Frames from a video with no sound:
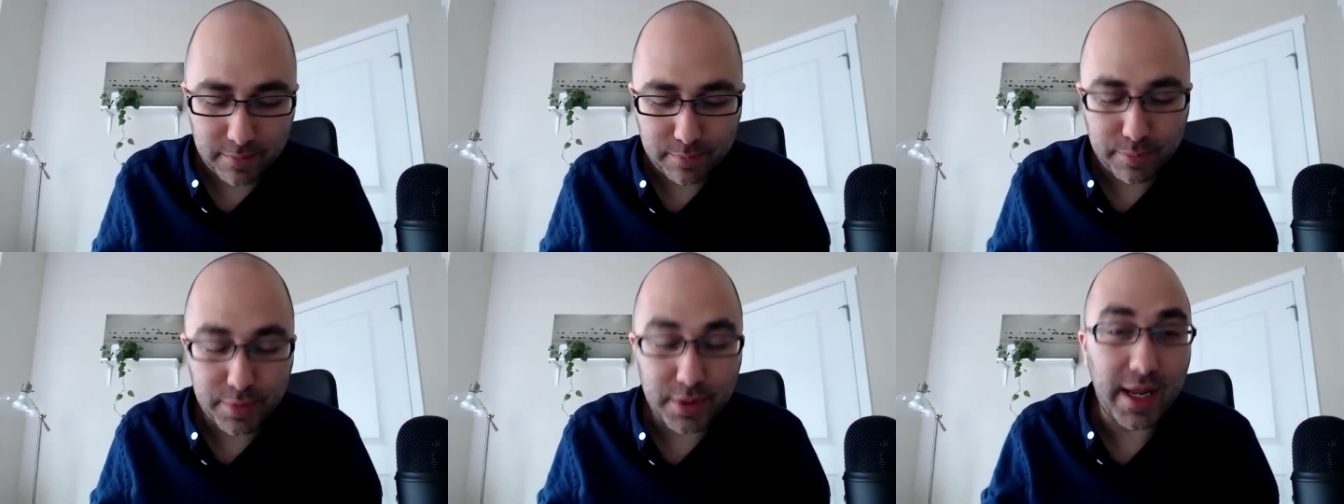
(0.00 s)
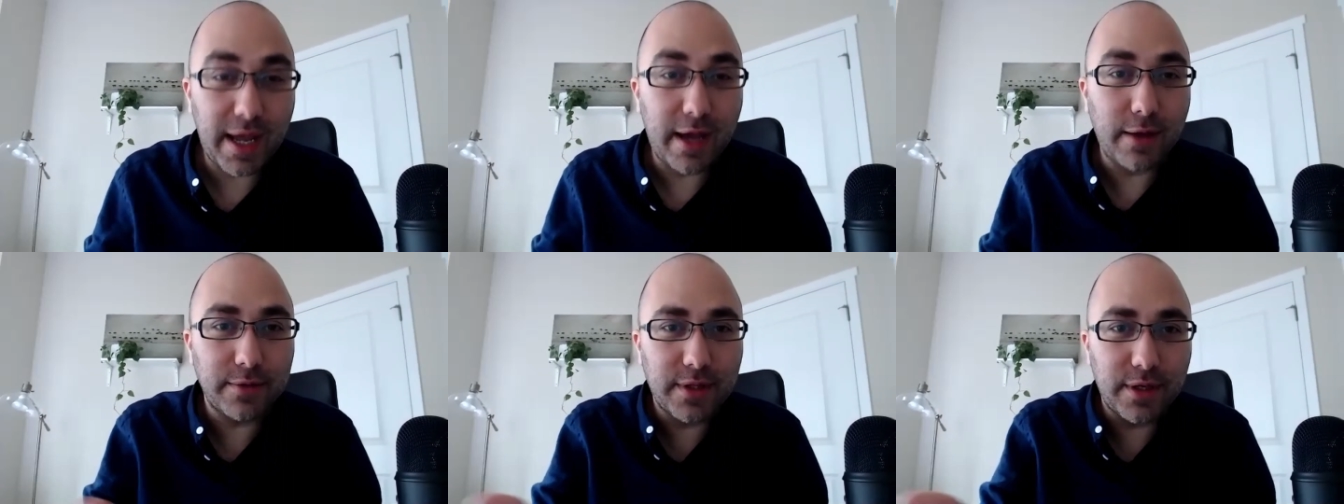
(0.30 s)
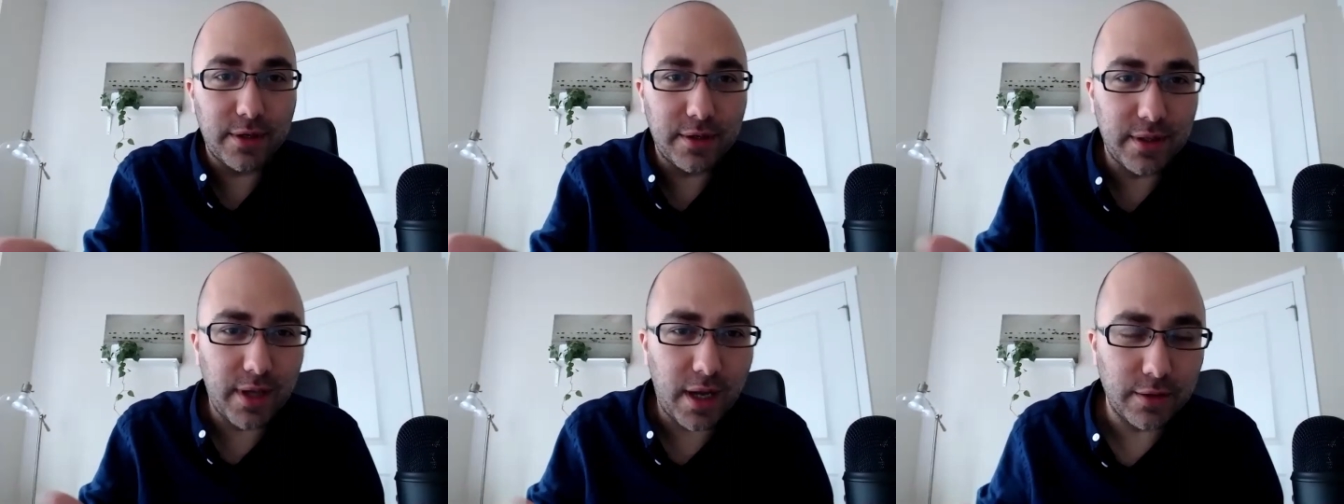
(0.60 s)
put out
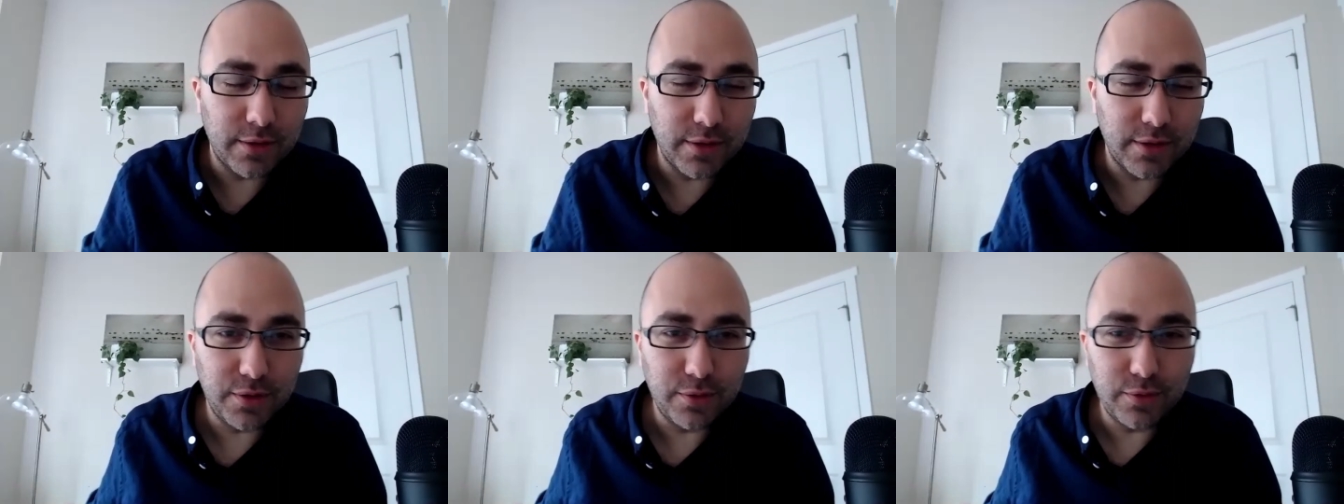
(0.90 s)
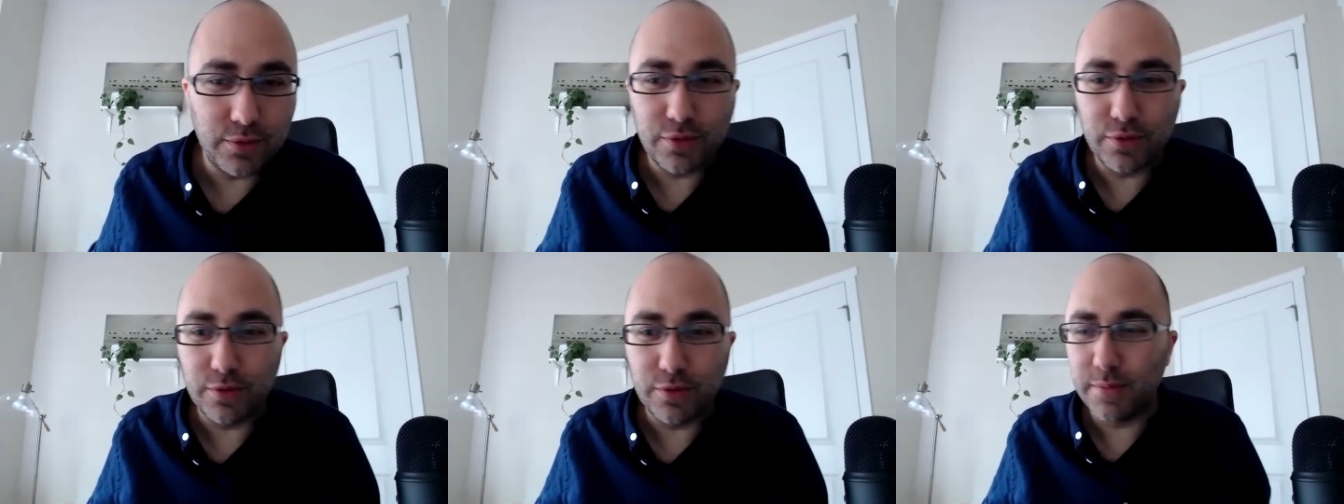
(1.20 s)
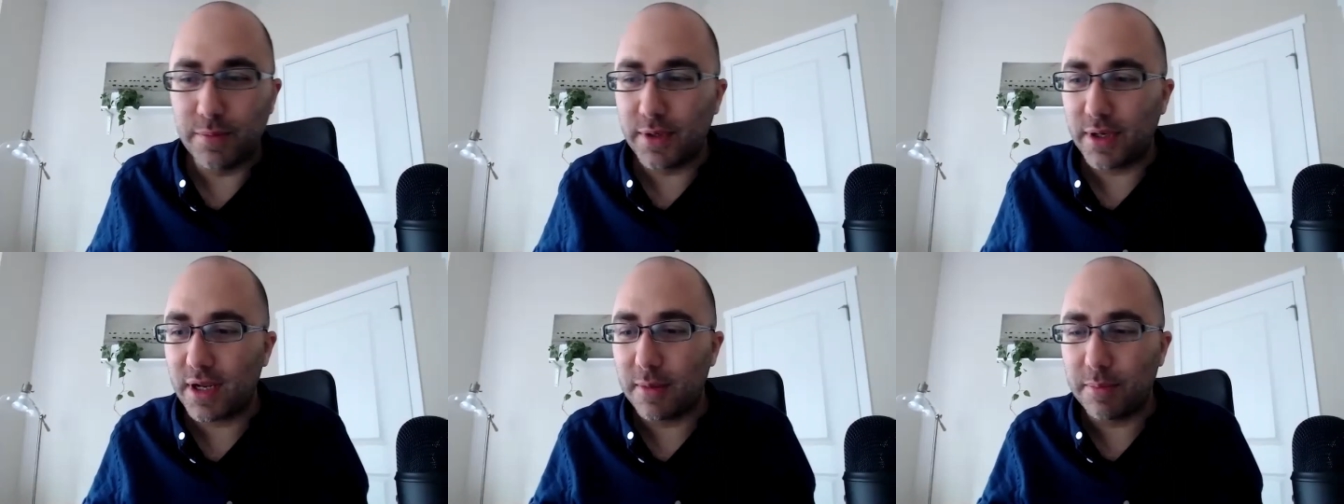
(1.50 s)
there on the
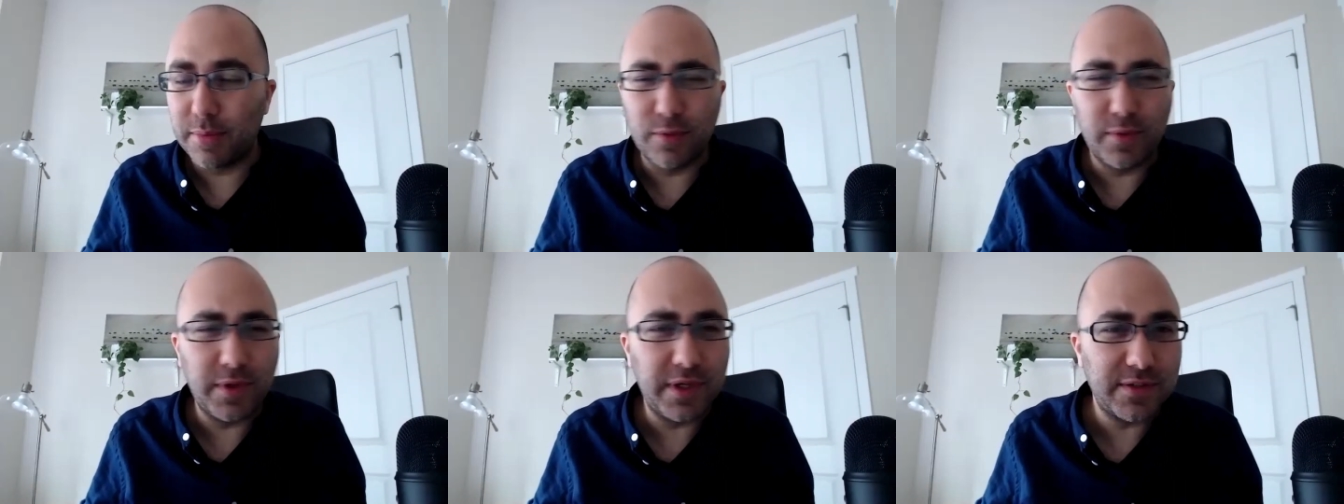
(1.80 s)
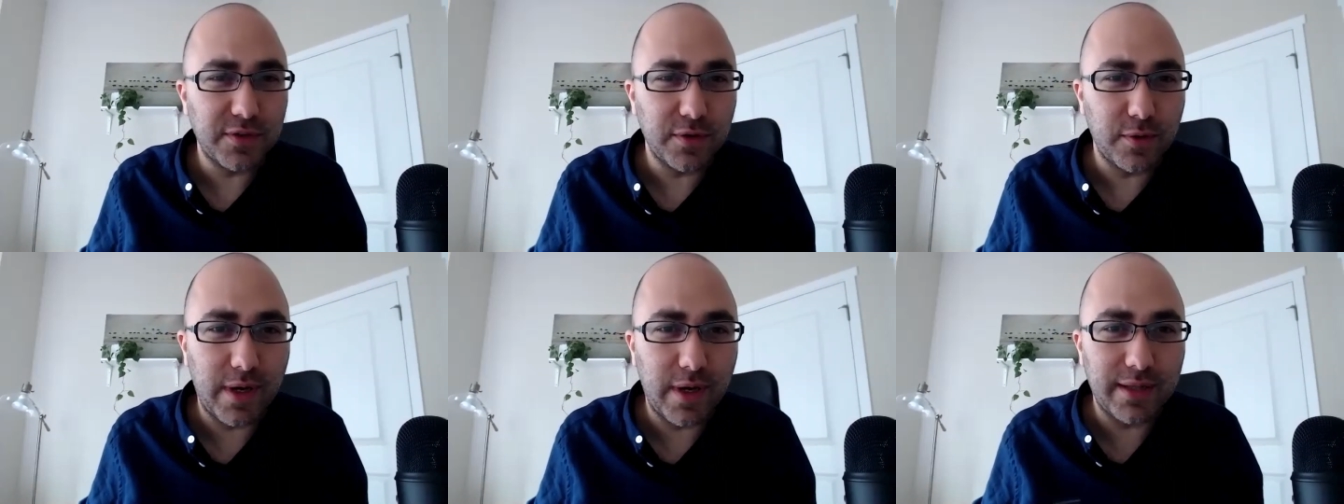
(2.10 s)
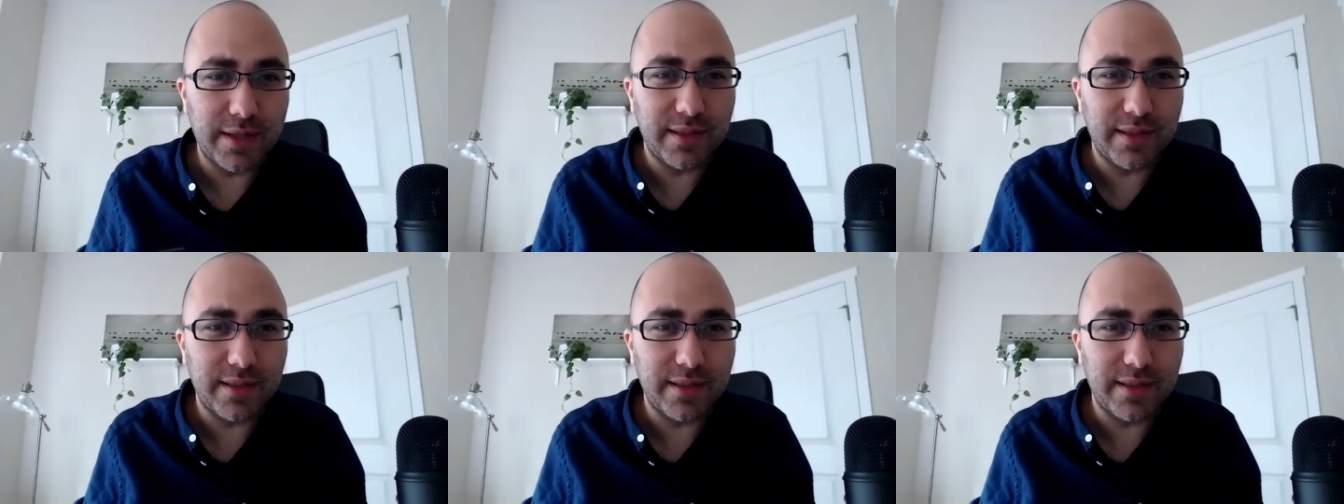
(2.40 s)
YouTube a couple of weeks ago, I